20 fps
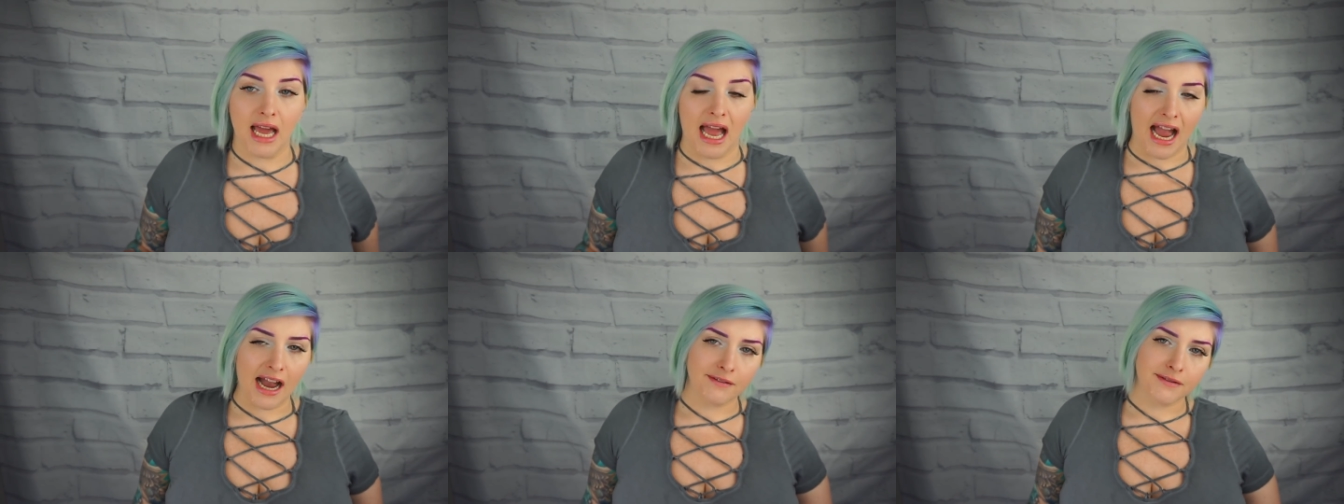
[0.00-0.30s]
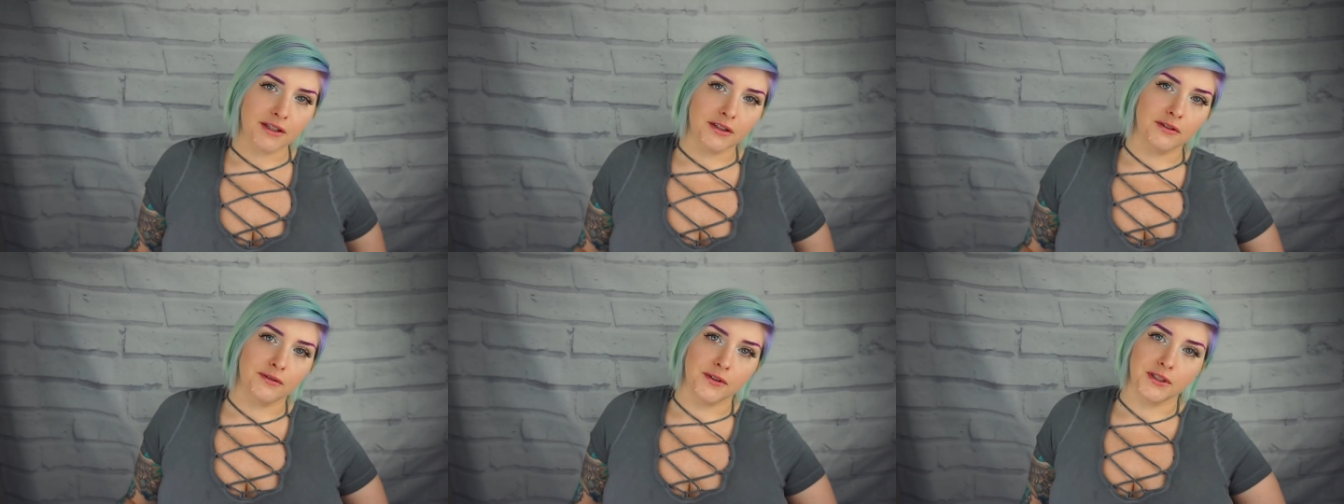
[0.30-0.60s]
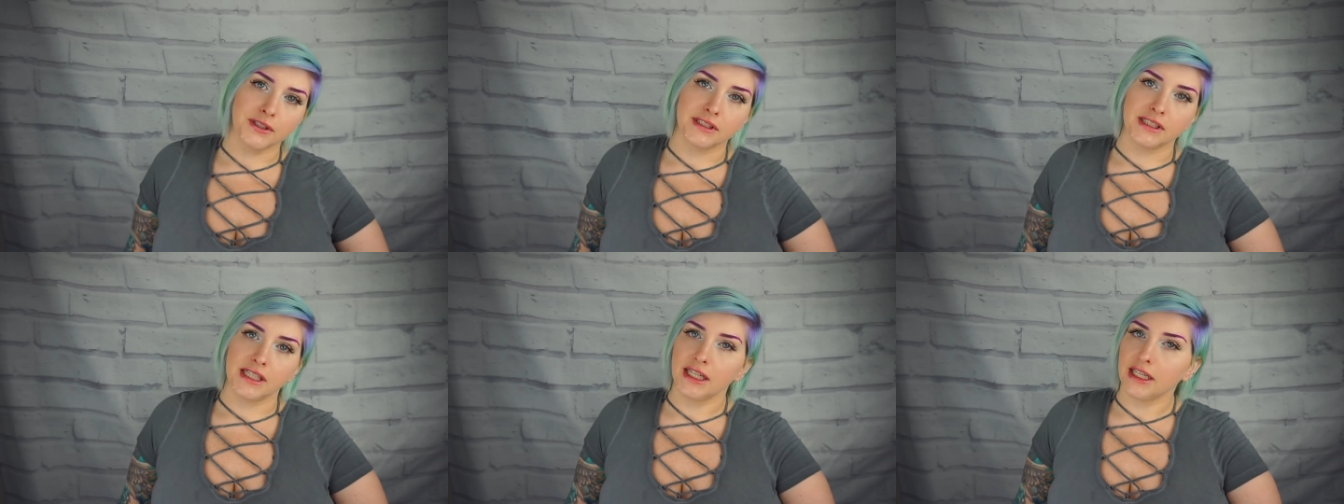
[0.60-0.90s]
after the
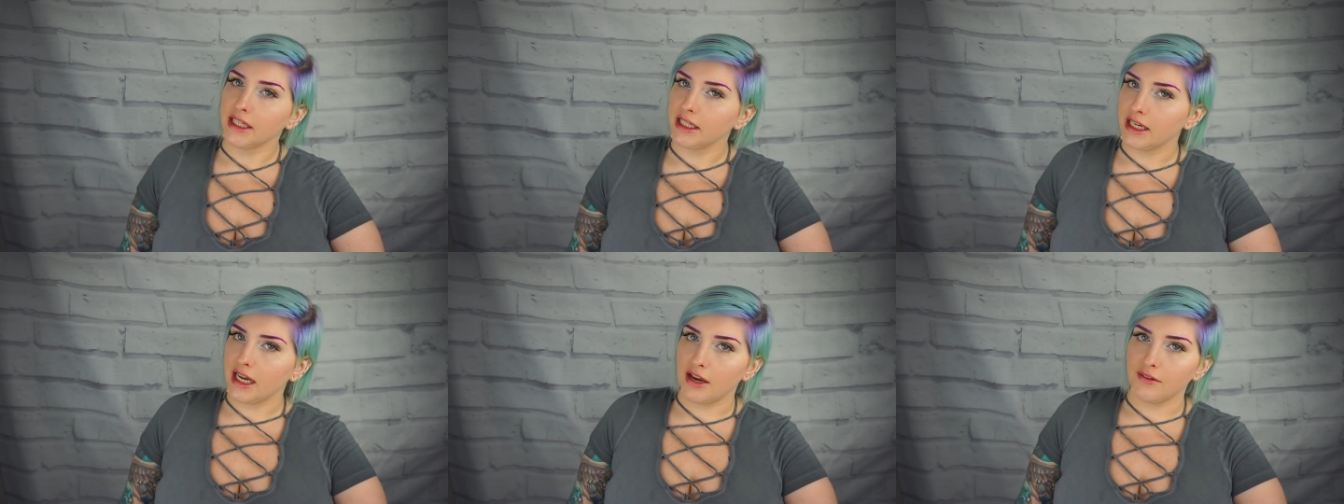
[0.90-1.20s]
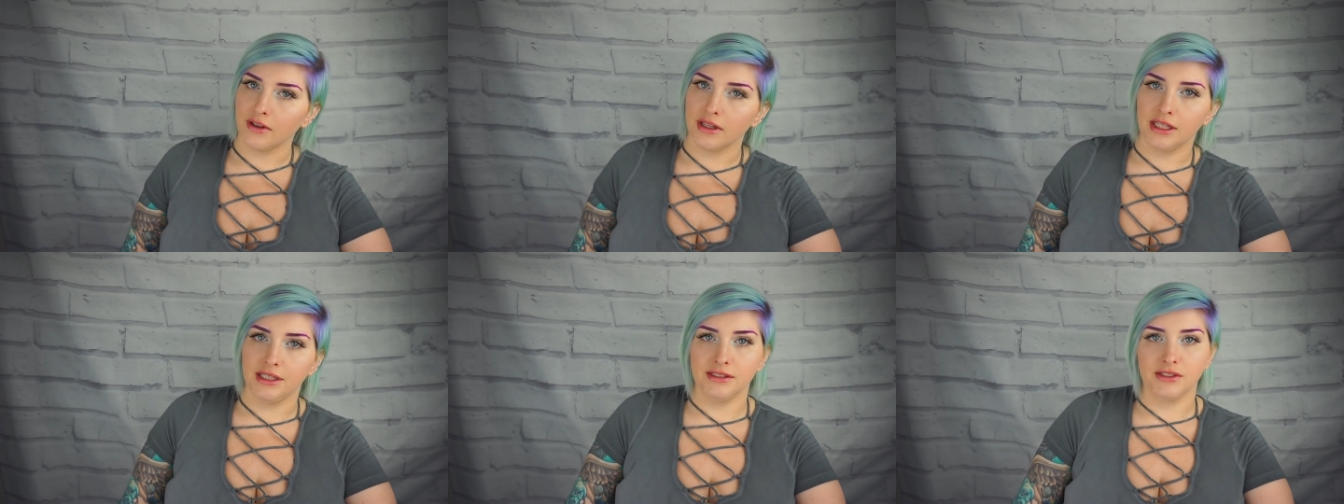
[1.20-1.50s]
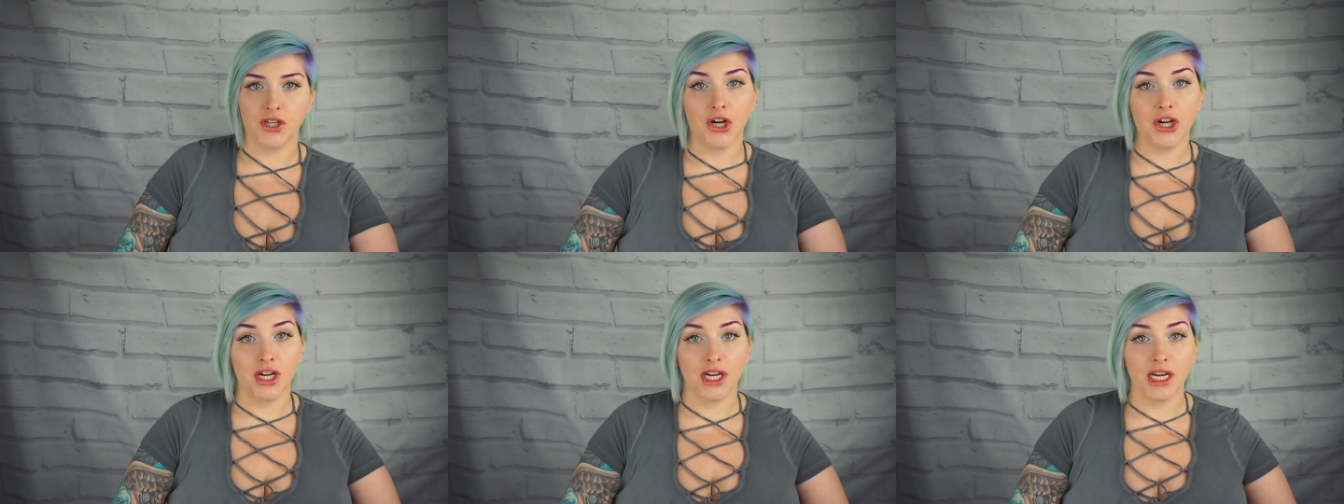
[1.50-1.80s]
first day, everything
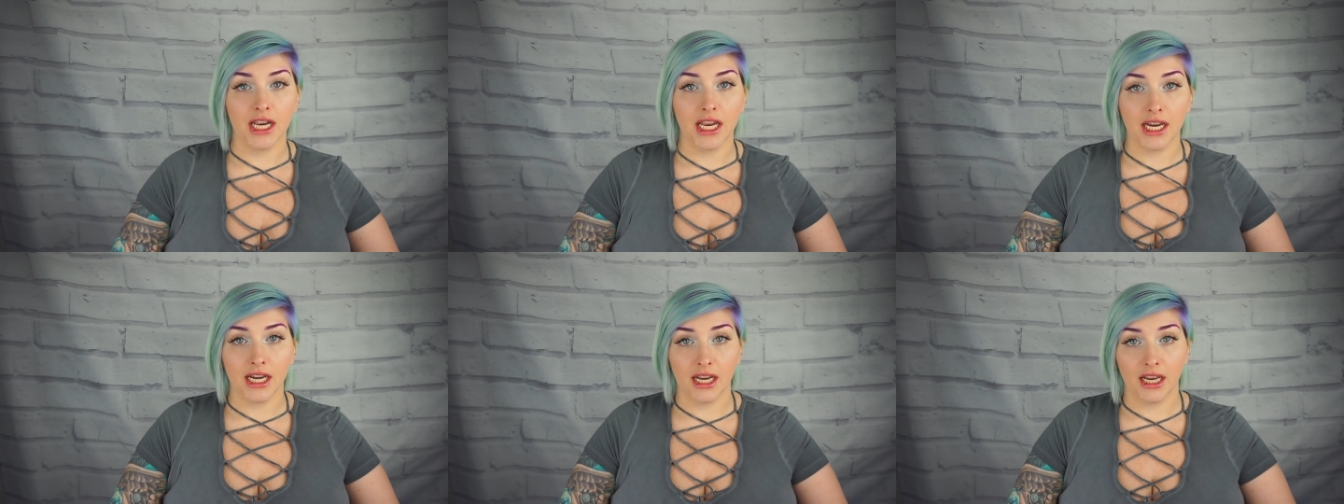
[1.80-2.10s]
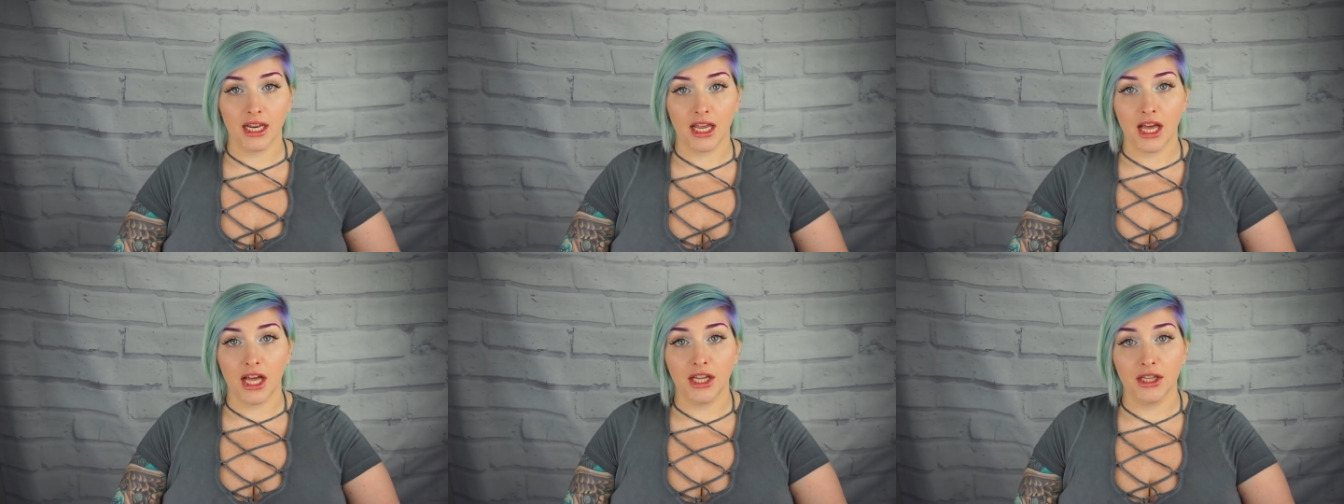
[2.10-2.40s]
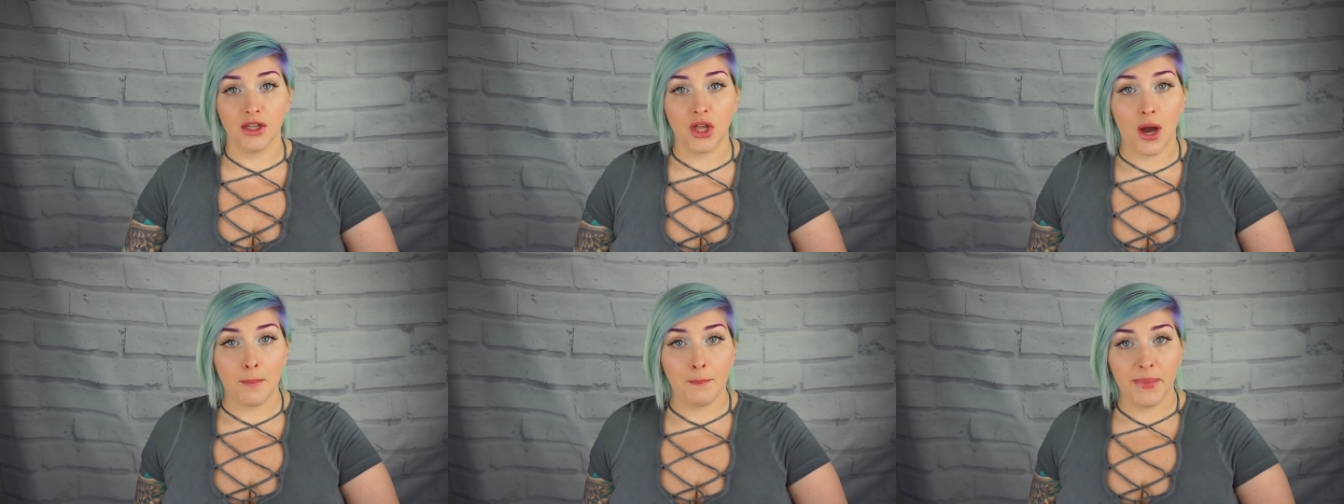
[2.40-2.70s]
started to get a
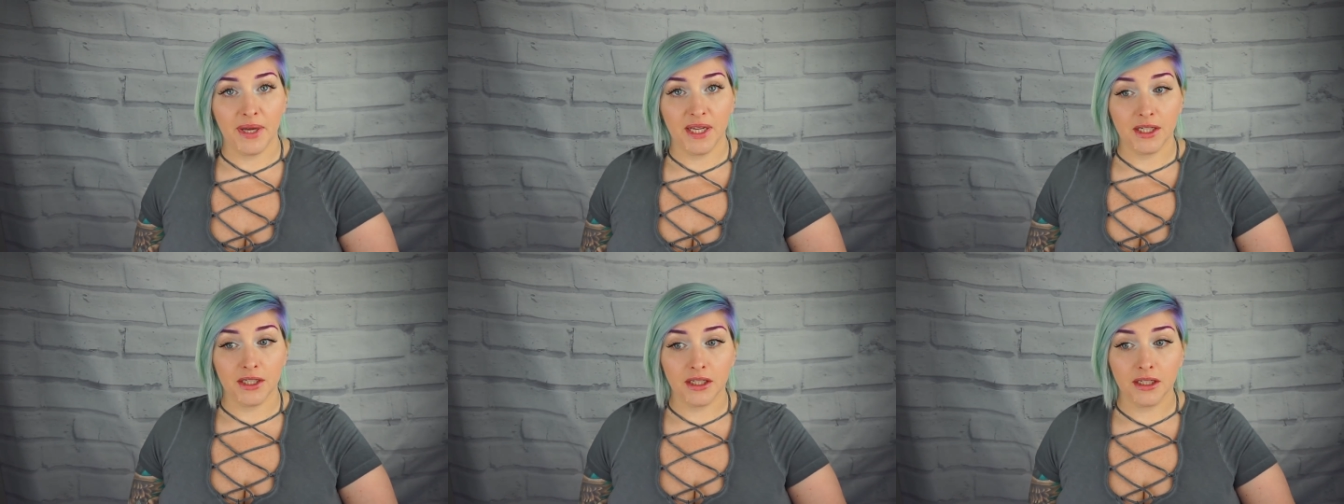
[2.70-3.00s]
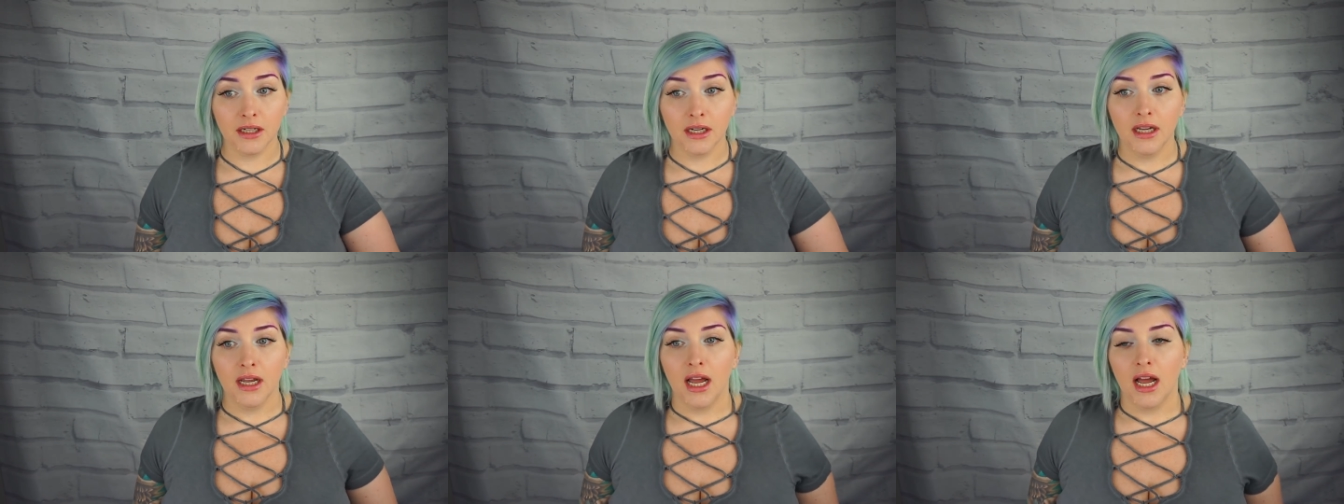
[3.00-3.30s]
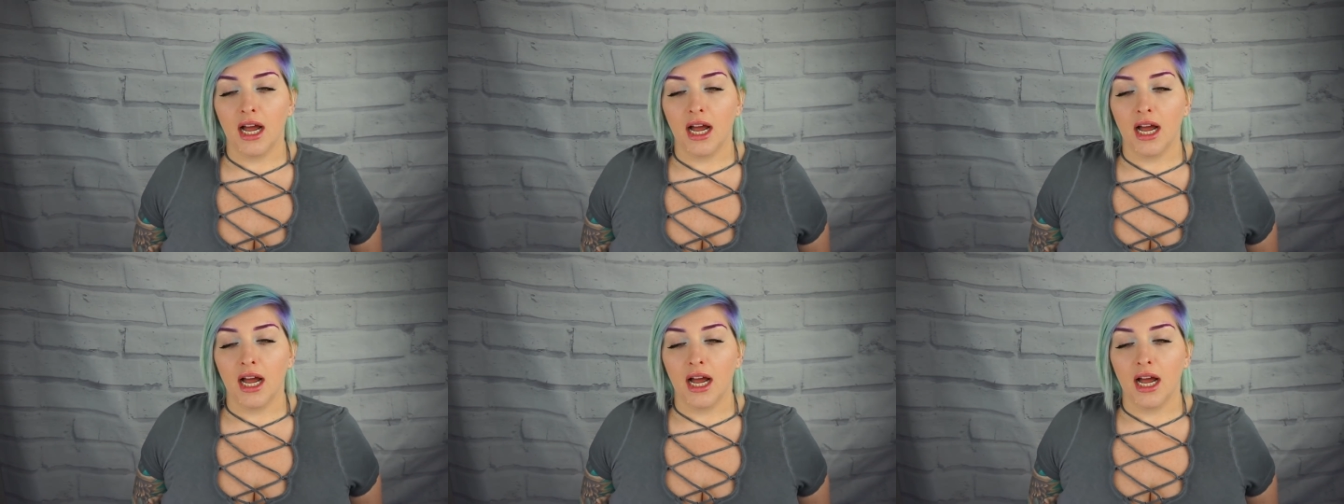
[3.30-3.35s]
lot better.